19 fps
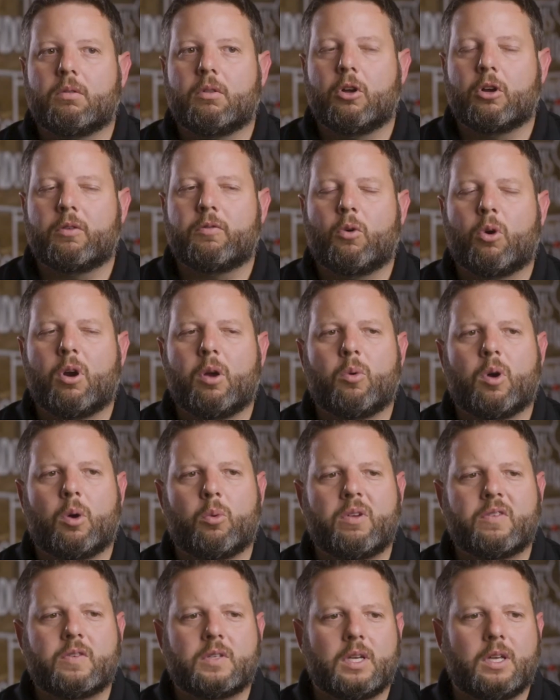look for, and what
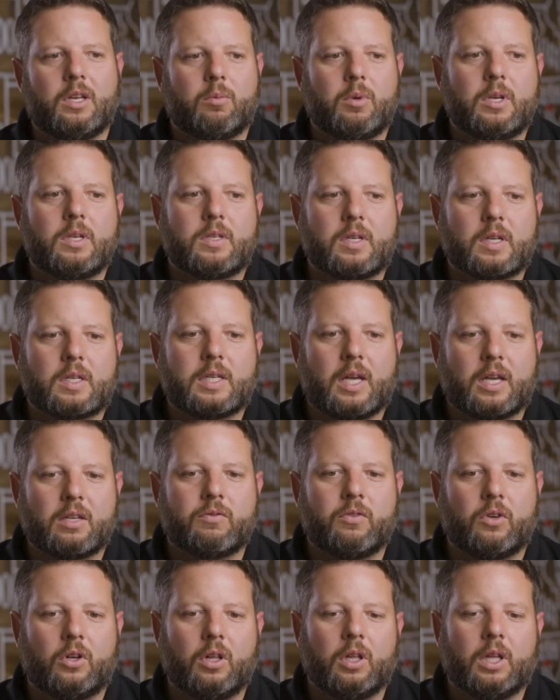we've seen to be
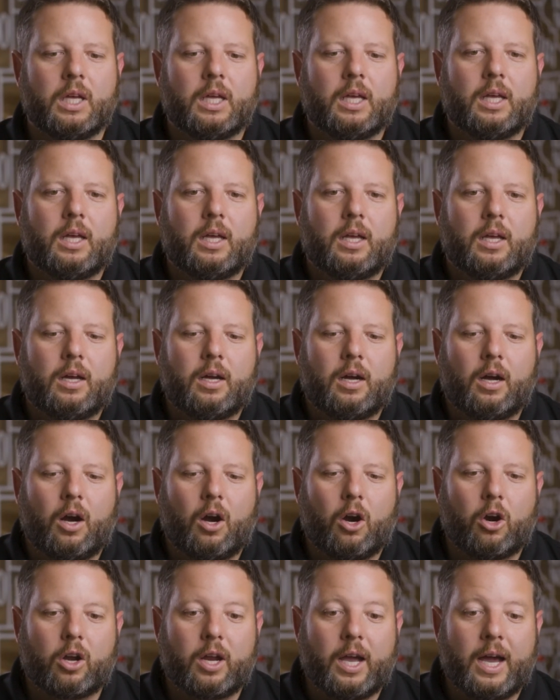successful,
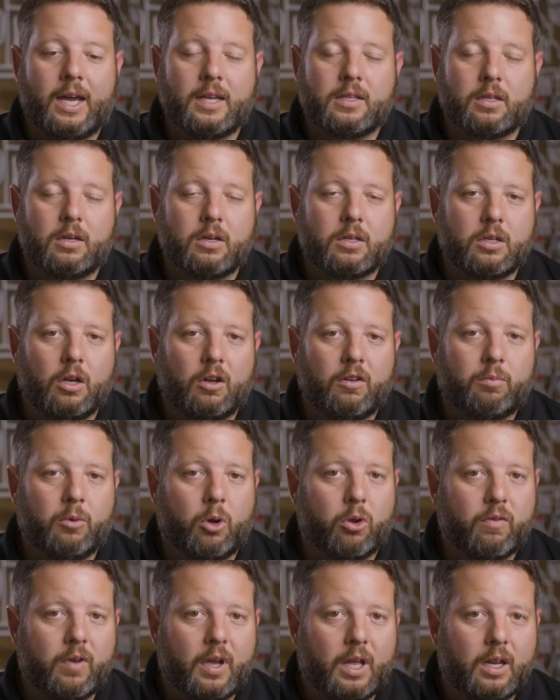are guys that are
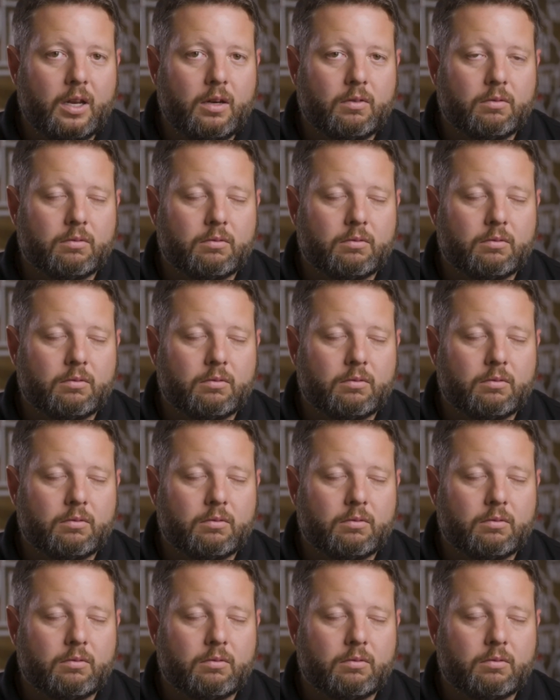self-motivated,